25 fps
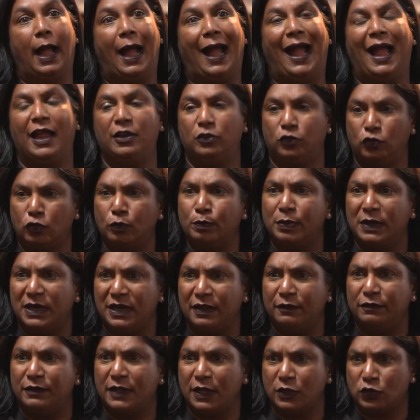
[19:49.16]
I do
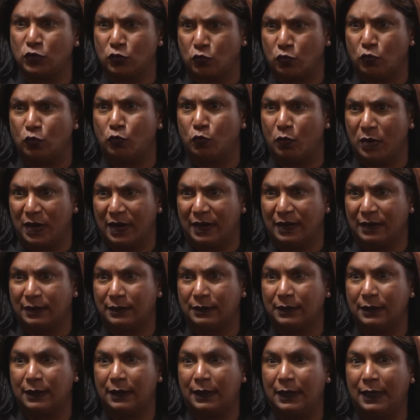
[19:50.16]
believe there's goodwill,
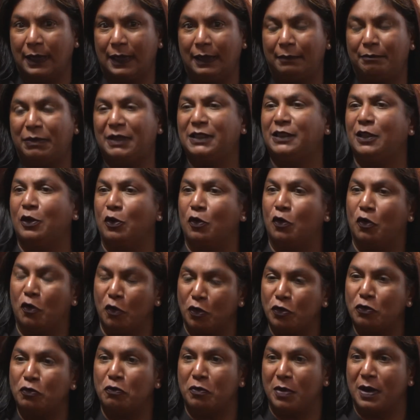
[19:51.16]
but the
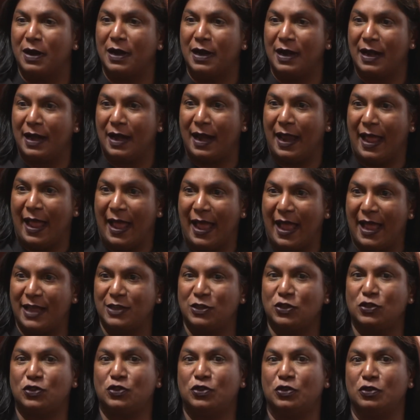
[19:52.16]
goodwill
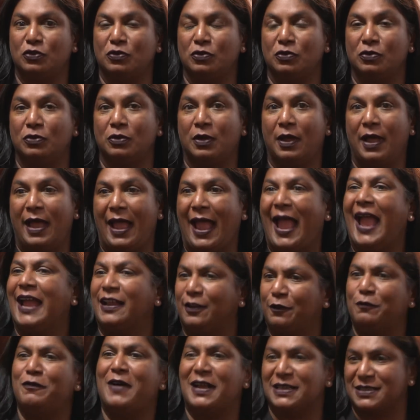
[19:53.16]
has to
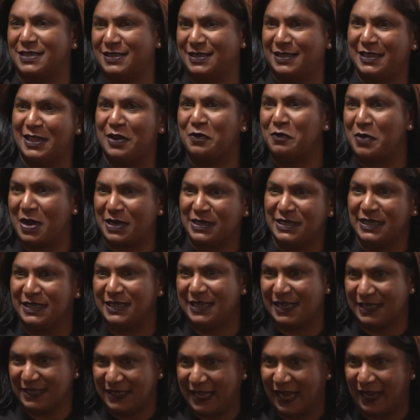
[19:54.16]
act faster than what it
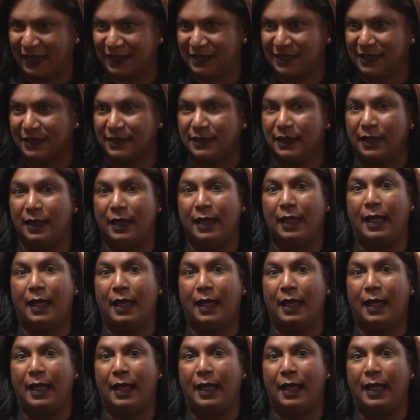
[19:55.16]
has acted.